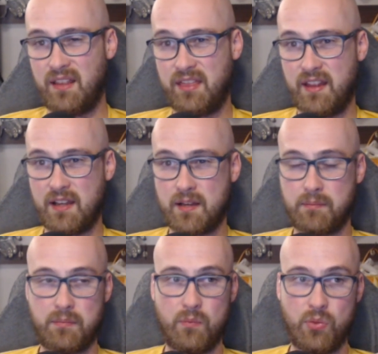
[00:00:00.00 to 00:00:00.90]
think
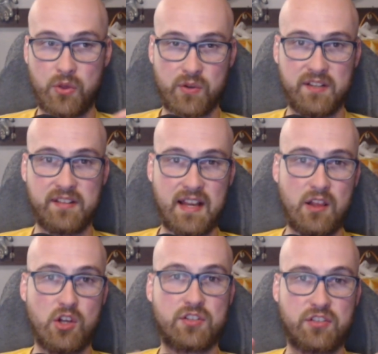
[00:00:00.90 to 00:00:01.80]
the reason that
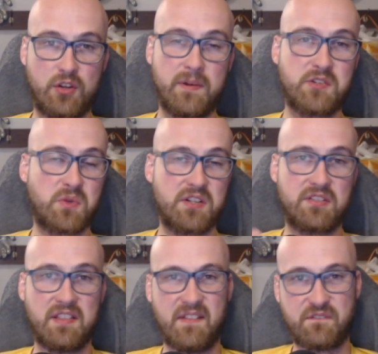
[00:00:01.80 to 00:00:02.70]
looked so much worse
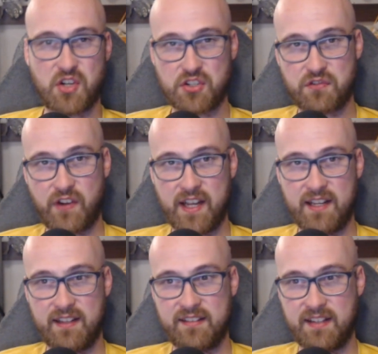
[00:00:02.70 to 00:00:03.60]
than the first fight
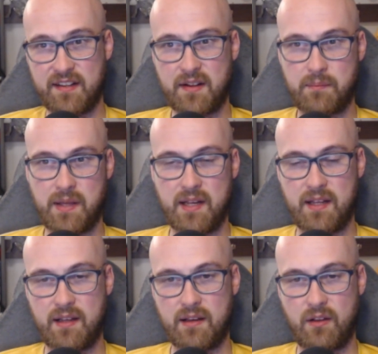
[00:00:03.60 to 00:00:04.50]
is he ended up
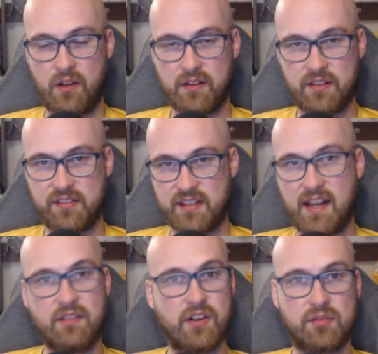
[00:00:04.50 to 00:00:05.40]
getting along the side
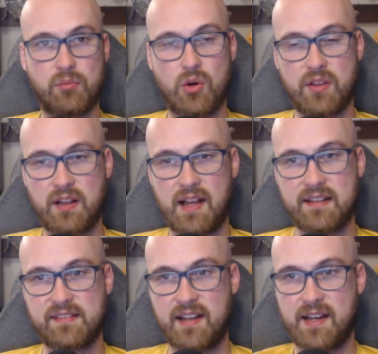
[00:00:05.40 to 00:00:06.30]
of us more than
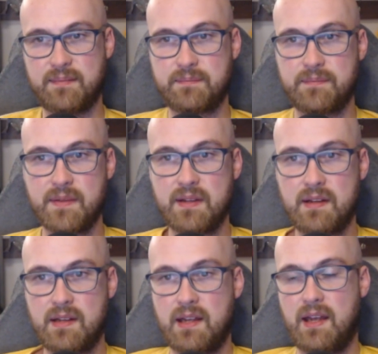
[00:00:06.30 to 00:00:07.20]
last time.
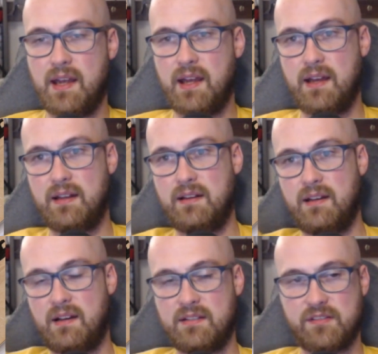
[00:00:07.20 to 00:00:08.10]
And
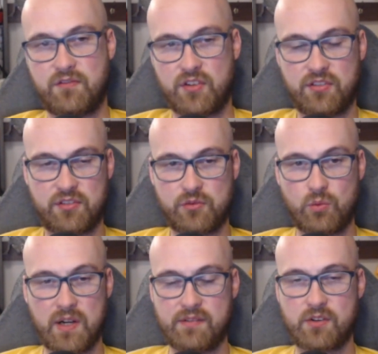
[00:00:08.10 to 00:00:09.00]
for
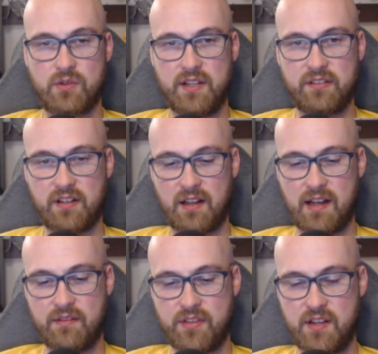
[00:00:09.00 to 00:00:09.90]
whatever reason, a
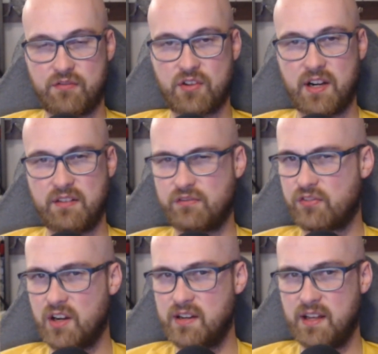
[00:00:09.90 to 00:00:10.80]
lot of the
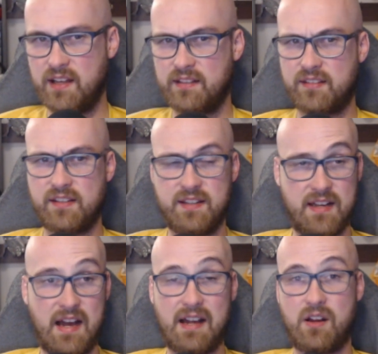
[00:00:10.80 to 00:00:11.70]
front-on-front hits did
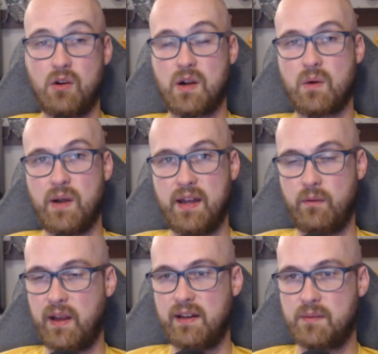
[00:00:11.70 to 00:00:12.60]
not go our way, and
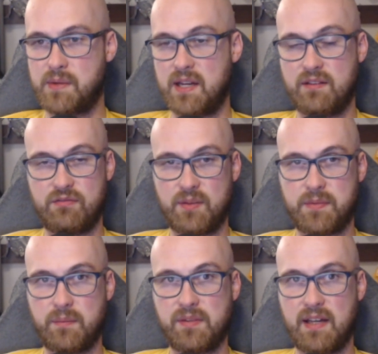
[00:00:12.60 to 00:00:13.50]
we end up getting flipped
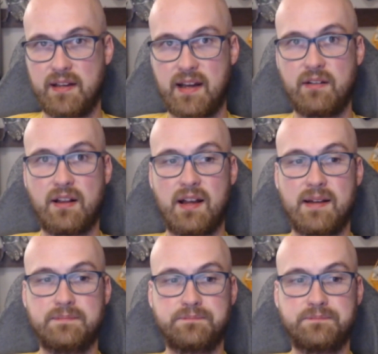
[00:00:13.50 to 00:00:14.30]
upside down a lot.